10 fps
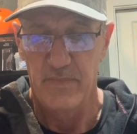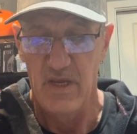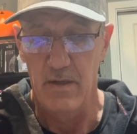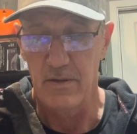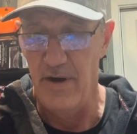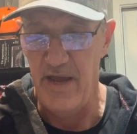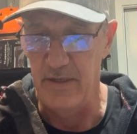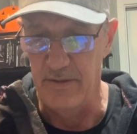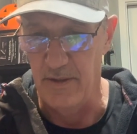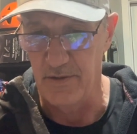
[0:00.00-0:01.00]
Now,
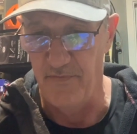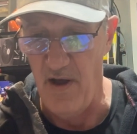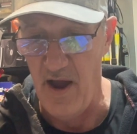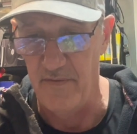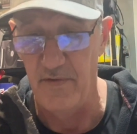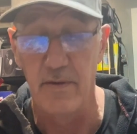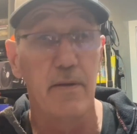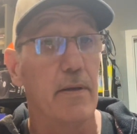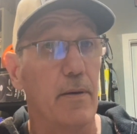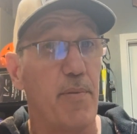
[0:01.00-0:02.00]
granted, there's 5
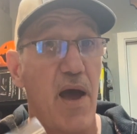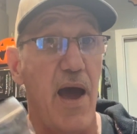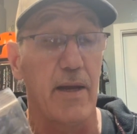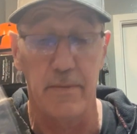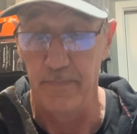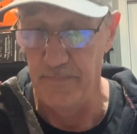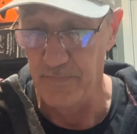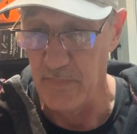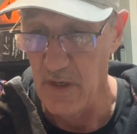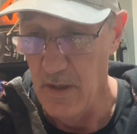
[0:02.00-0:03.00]
in a pack,
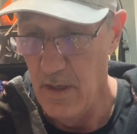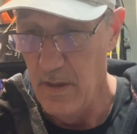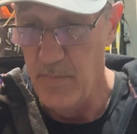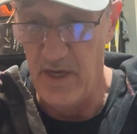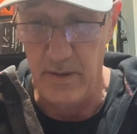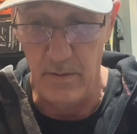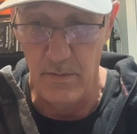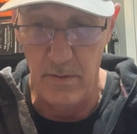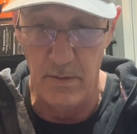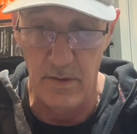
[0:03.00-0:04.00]
but
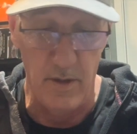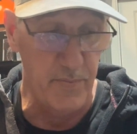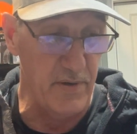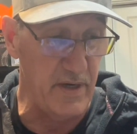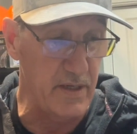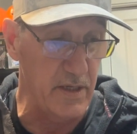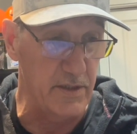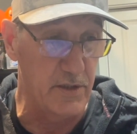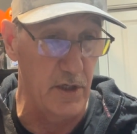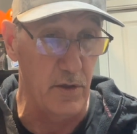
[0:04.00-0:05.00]
they're pretty
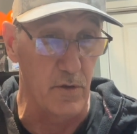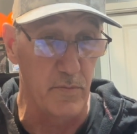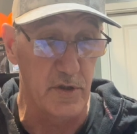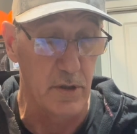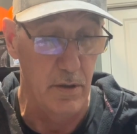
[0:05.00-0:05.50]
good tubes,